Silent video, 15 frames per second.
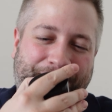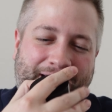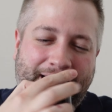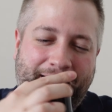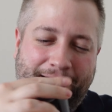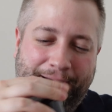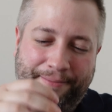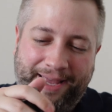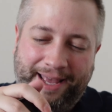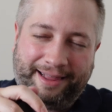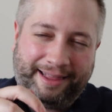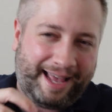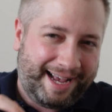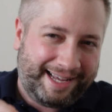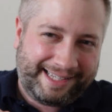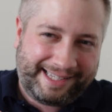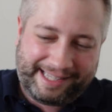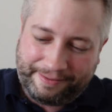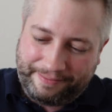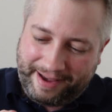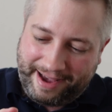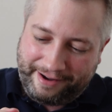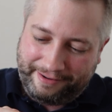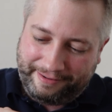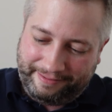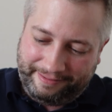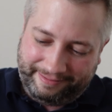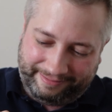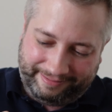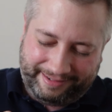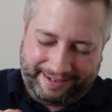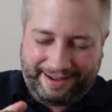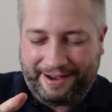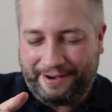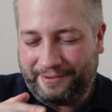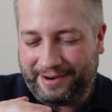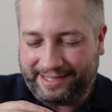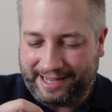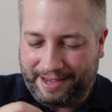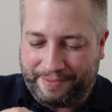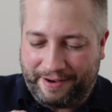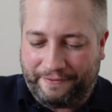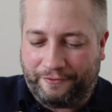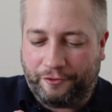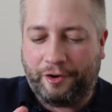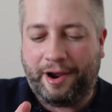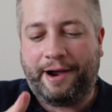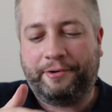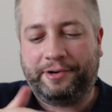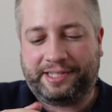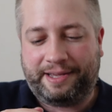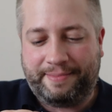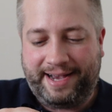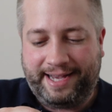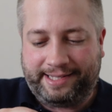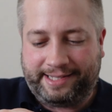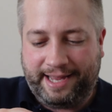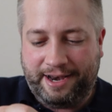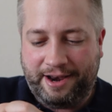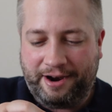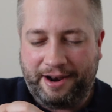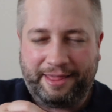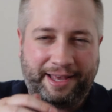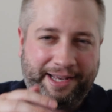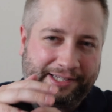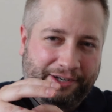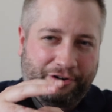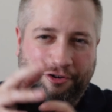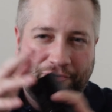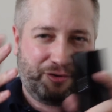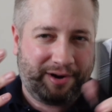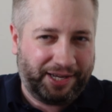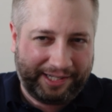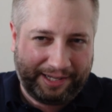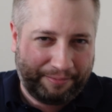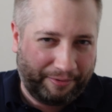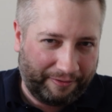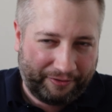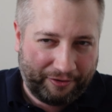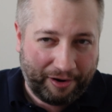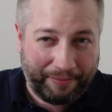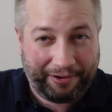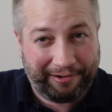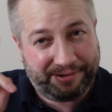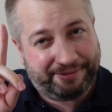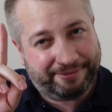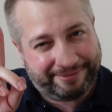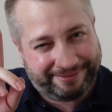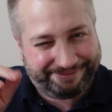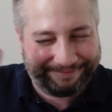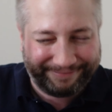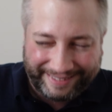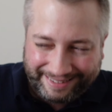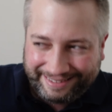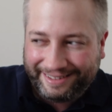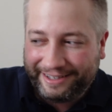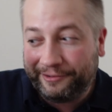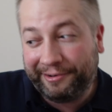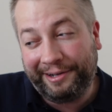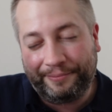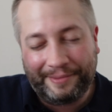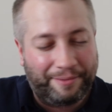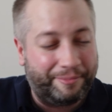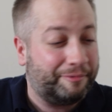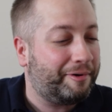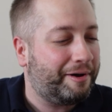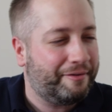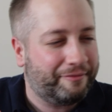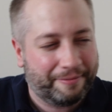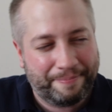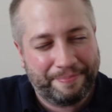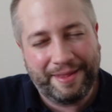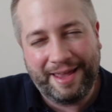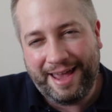Um, it lasts about, I want to say about four hours on my skin. None of these are crazy performers. Well, maybe one of them.